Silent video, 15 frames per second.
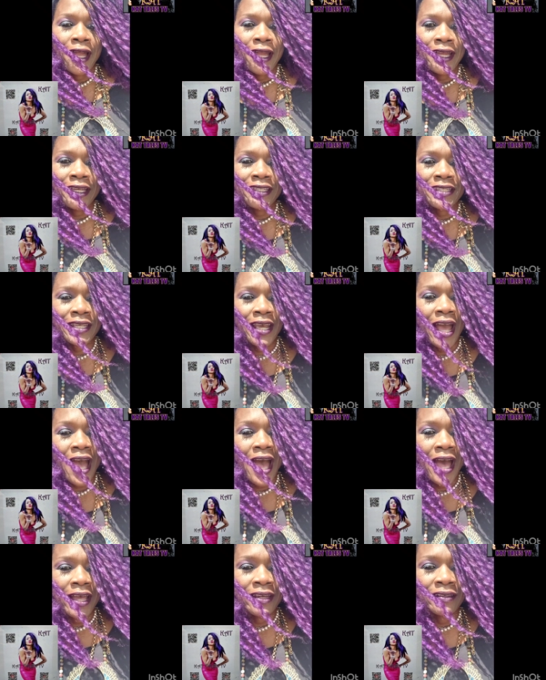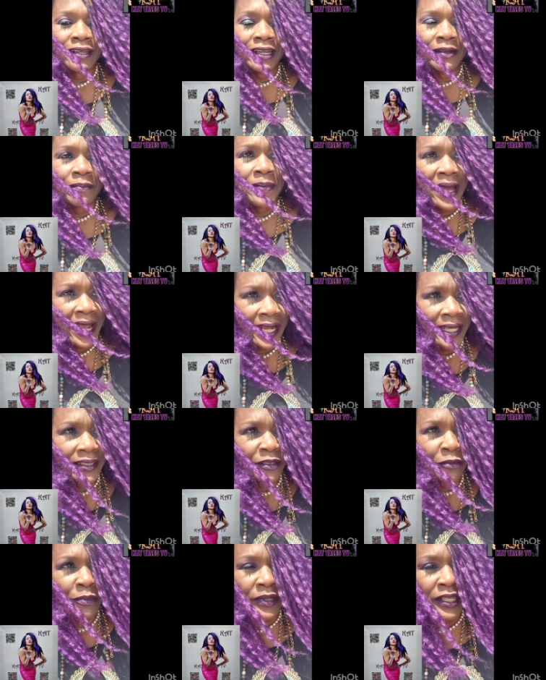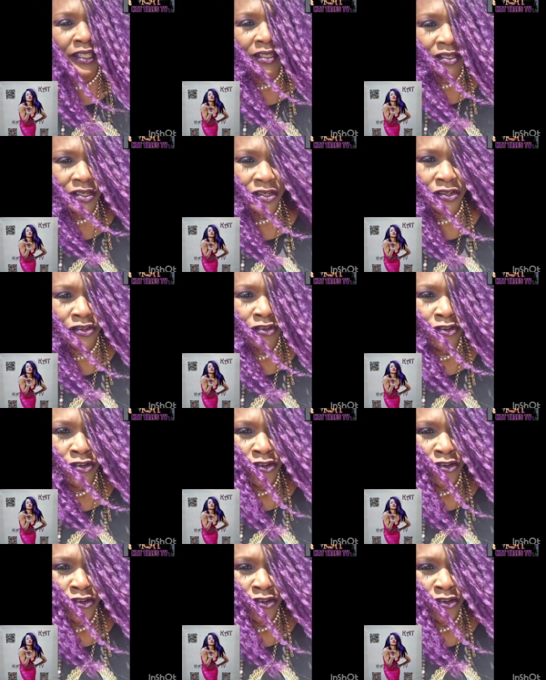Hey, it's Kat, and I'm back at the beach.